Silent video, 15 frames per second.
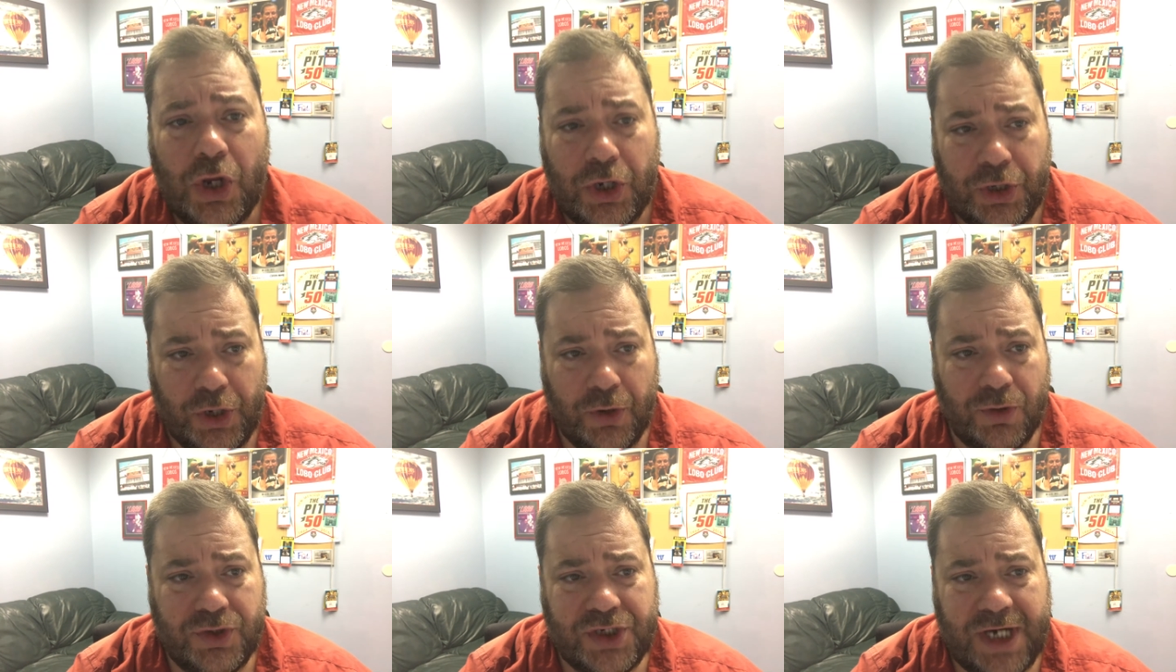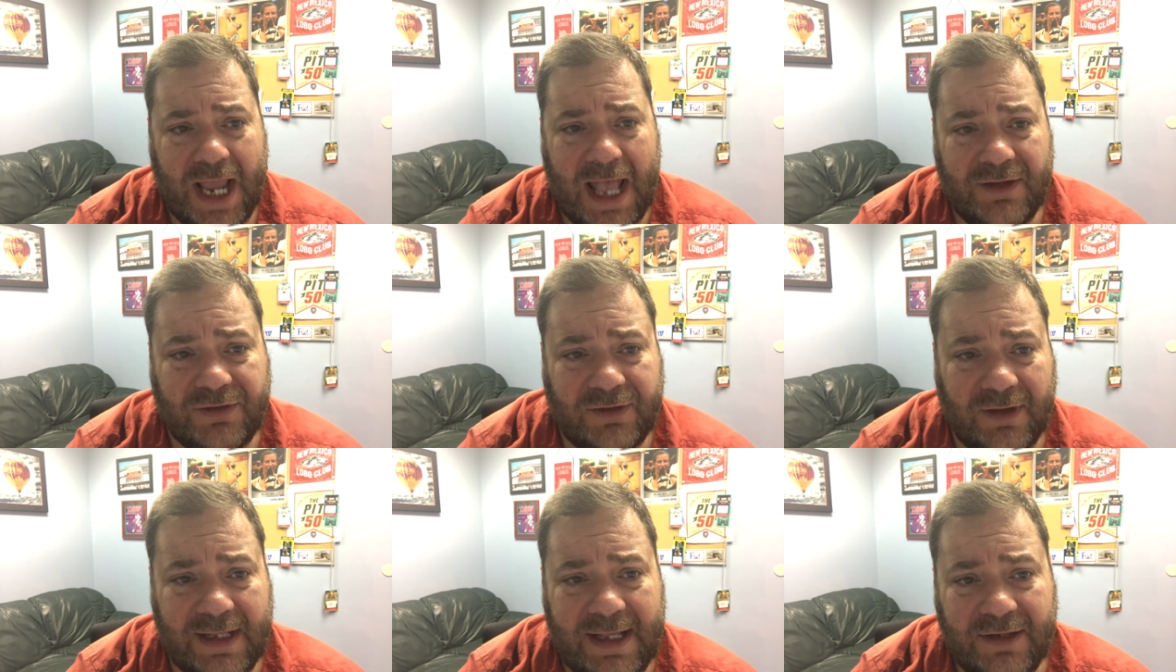Huge
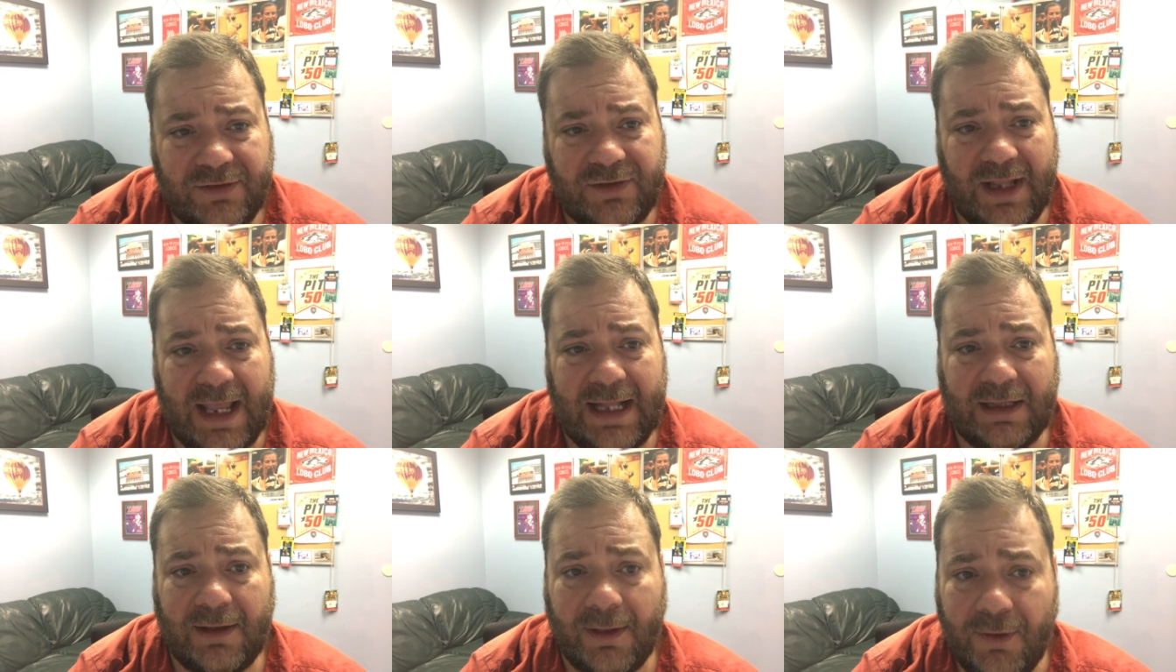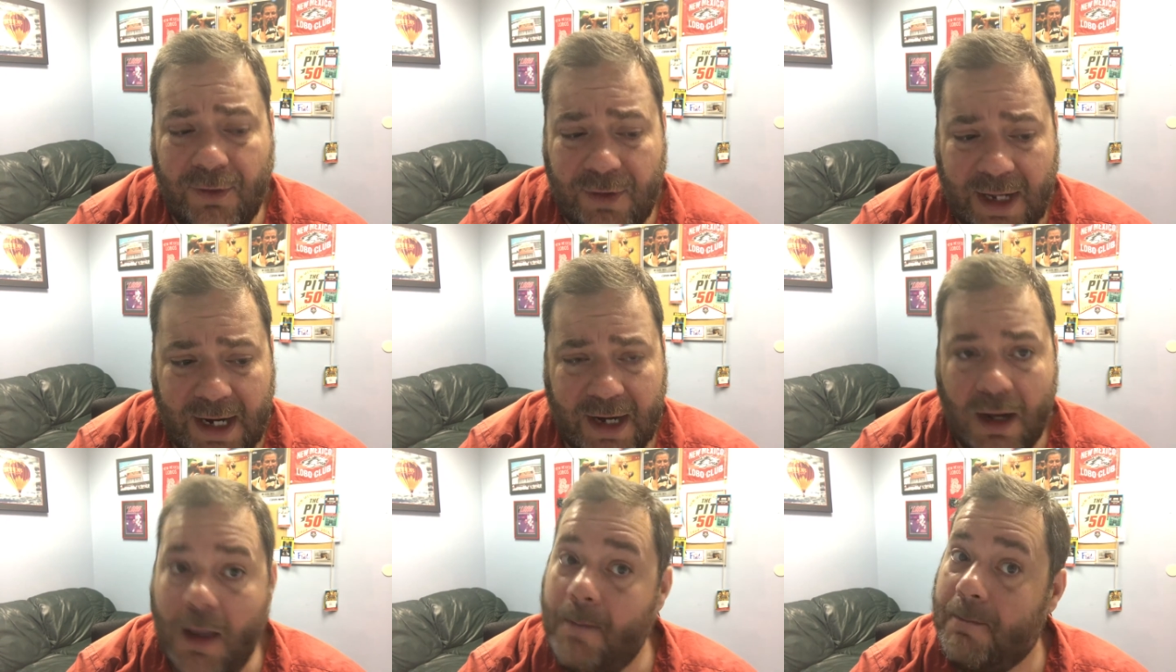guest list,
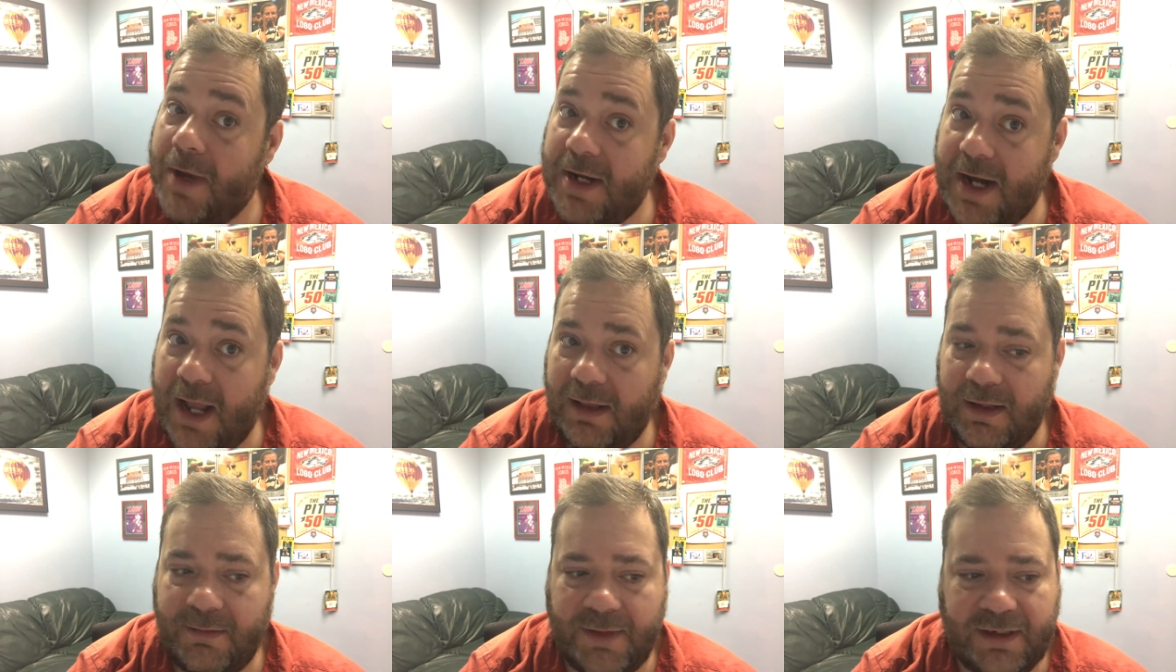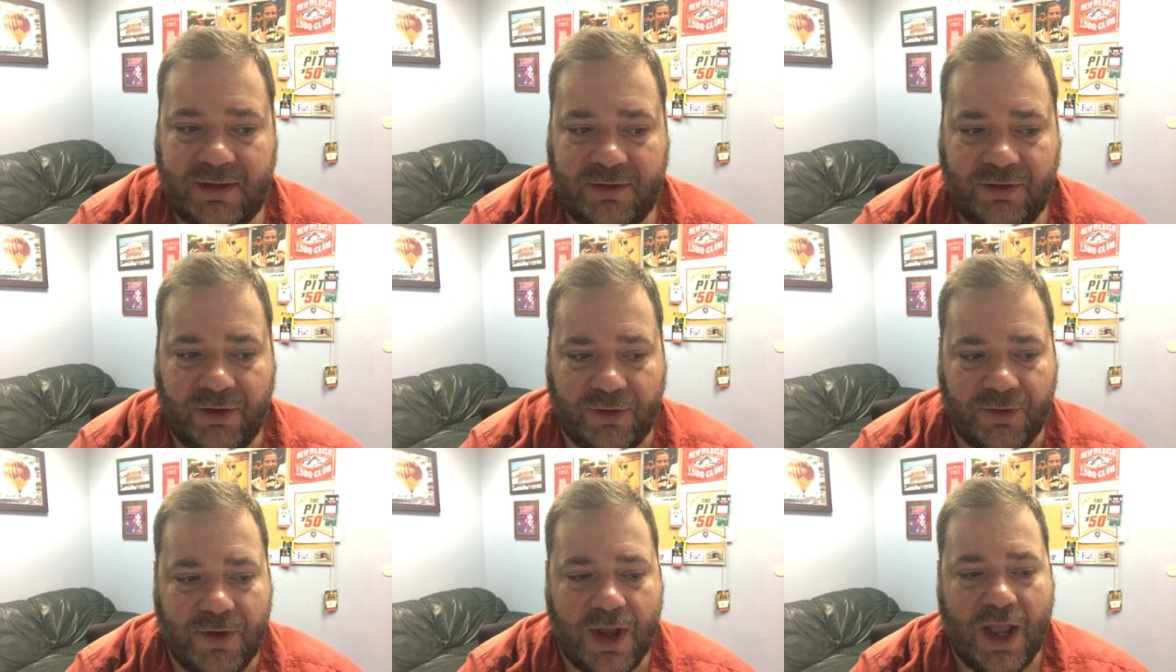including, but not limited
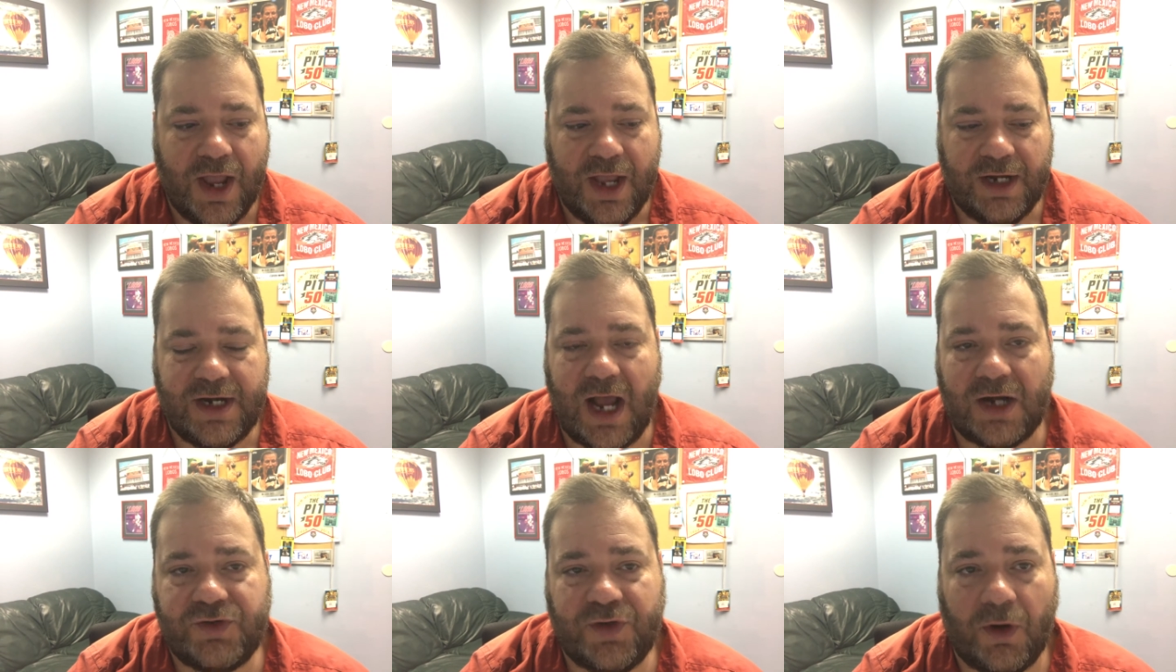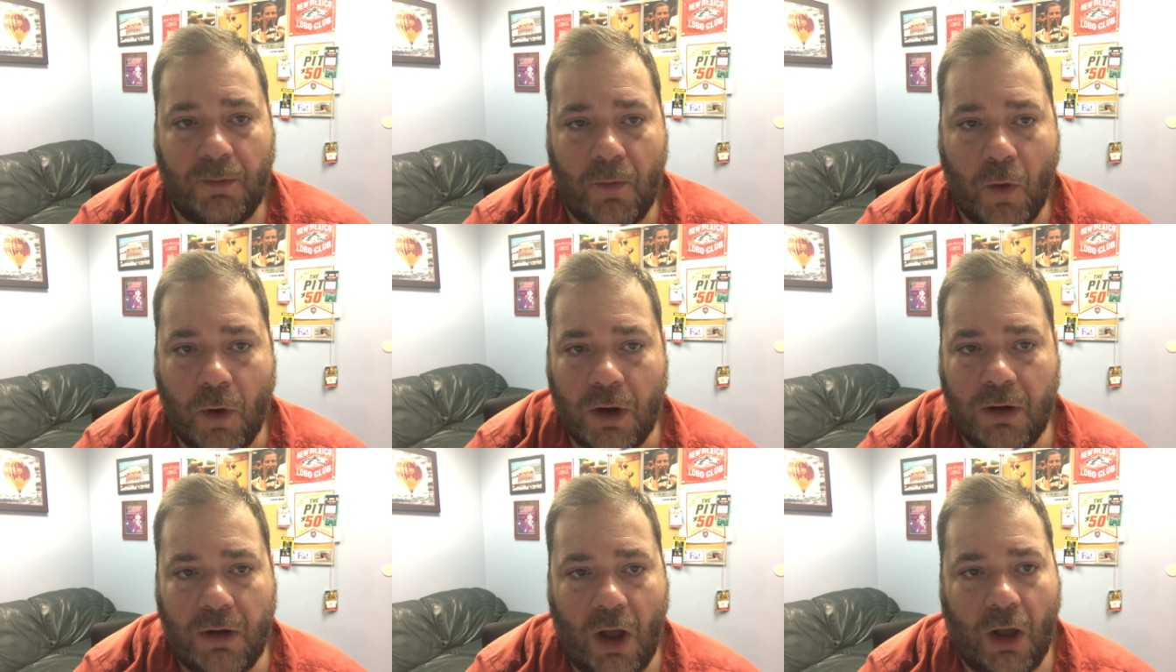to, Dontrell
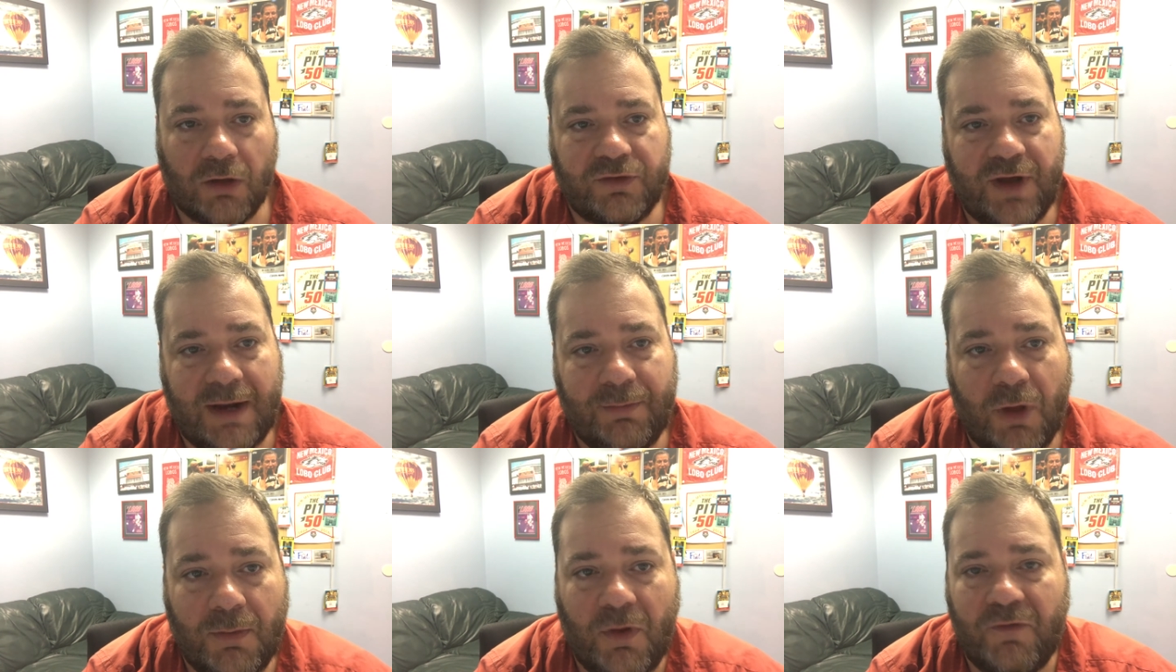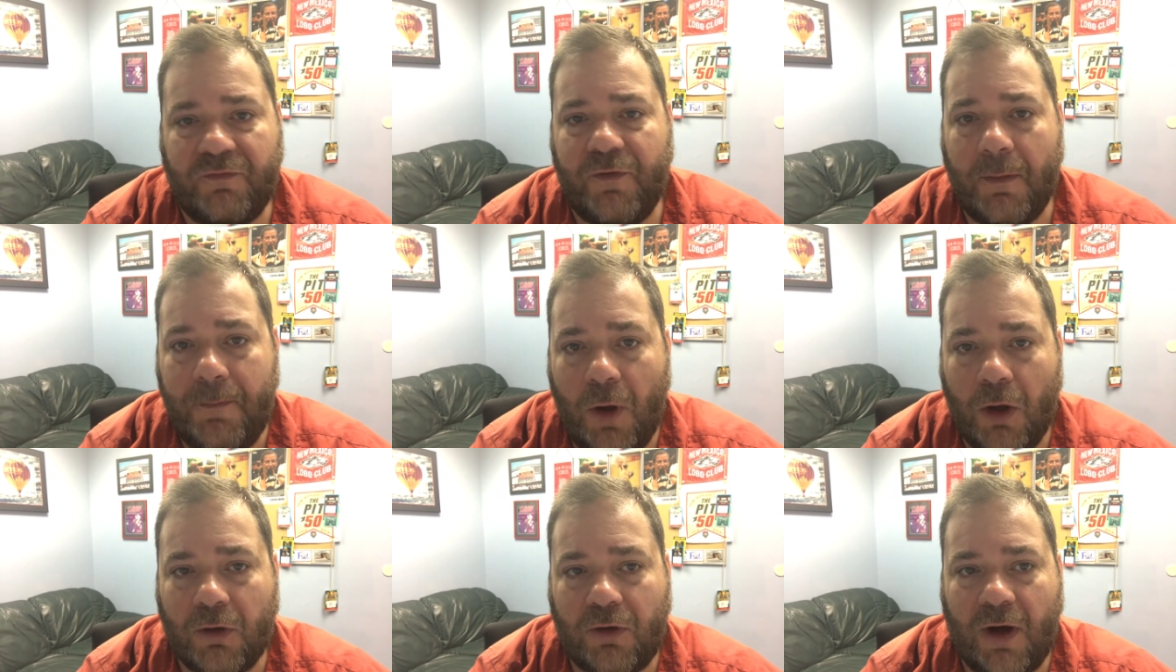Moore, all-time Lobo
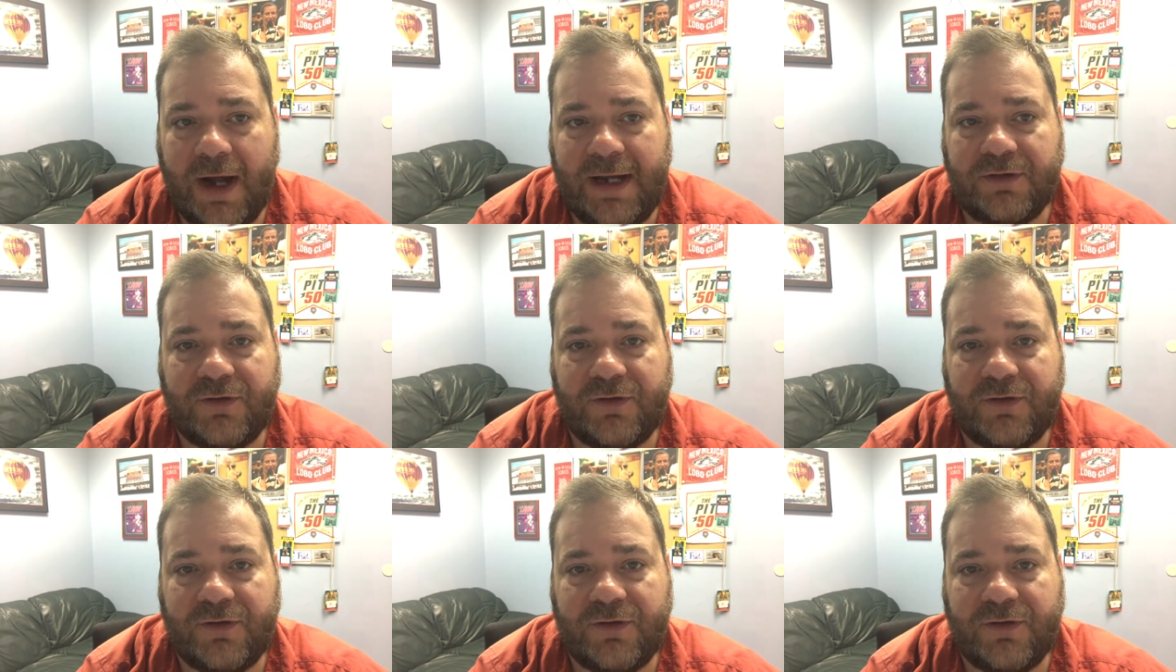football great.